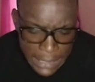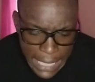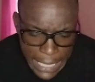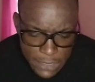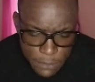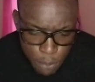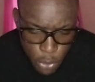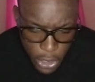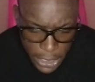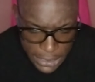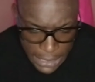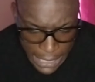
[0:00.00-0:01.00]
Next
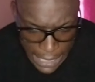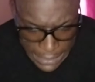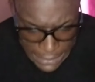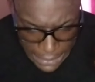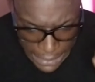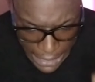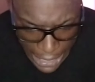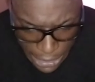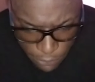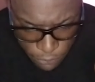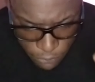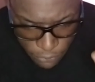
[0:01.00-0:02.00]
point, the
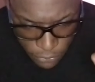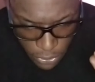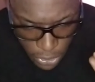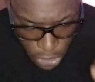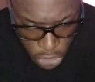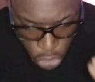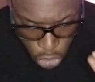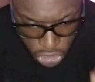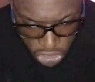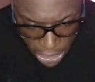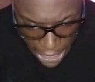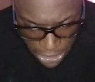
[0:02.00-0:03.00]
life
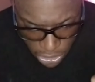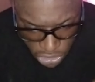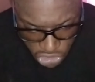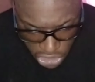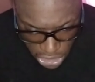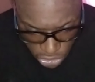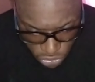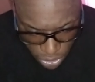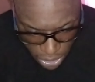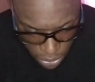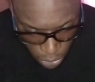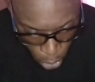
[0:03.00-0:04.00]
your child or
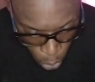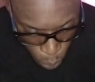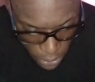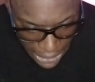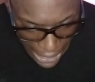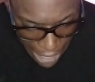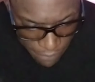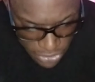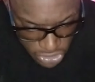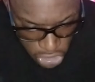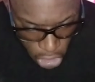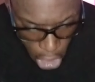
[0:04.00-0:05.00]
children will have
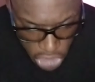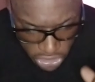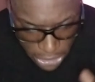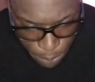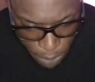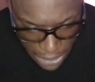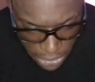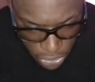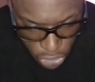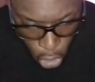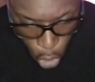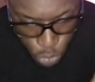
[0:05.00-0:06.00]
is largely dependent
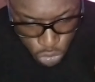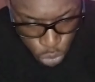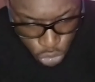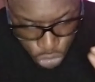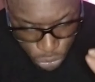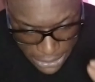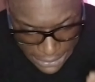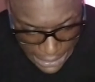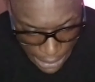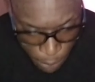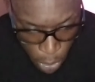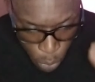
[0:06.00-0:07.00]
on how you treat
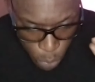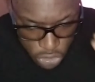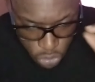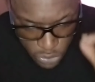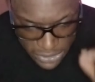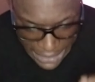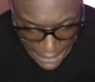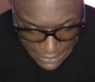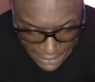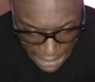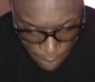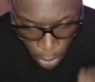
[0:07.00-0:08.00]
them, what you say
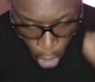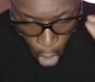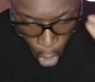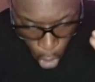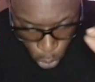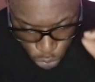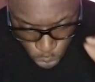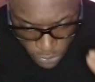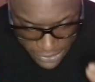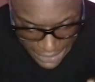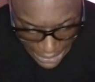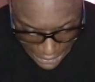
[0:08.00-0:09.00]
to them, how you
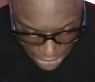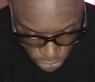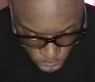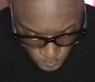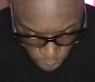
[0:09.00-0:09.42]
say it